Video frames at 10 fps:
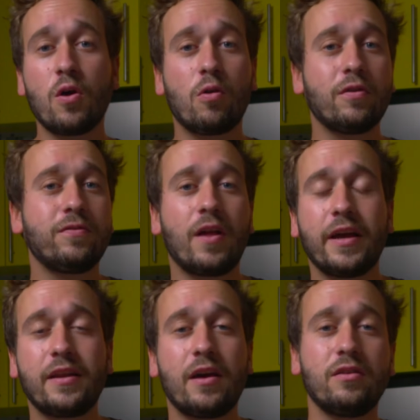or
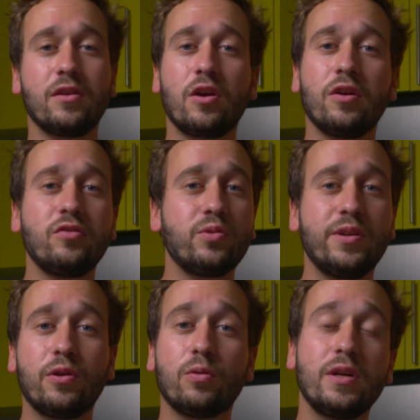flying out of the
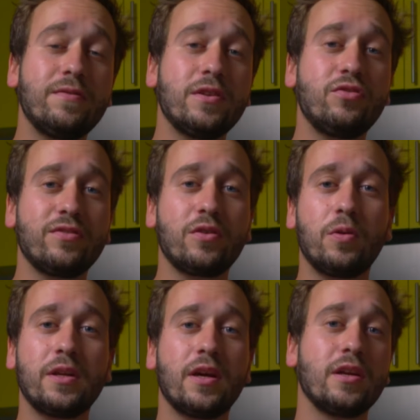country, or even just
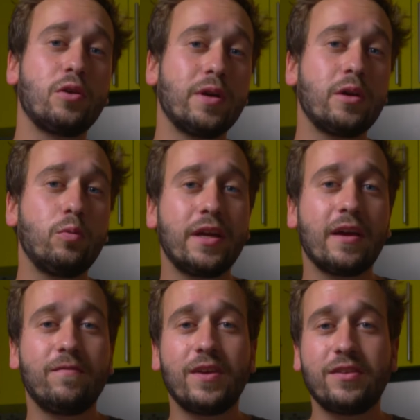going on a quick
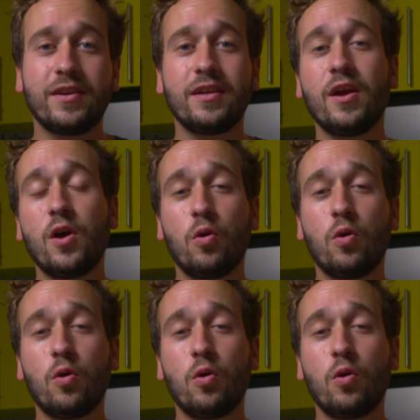weekend visit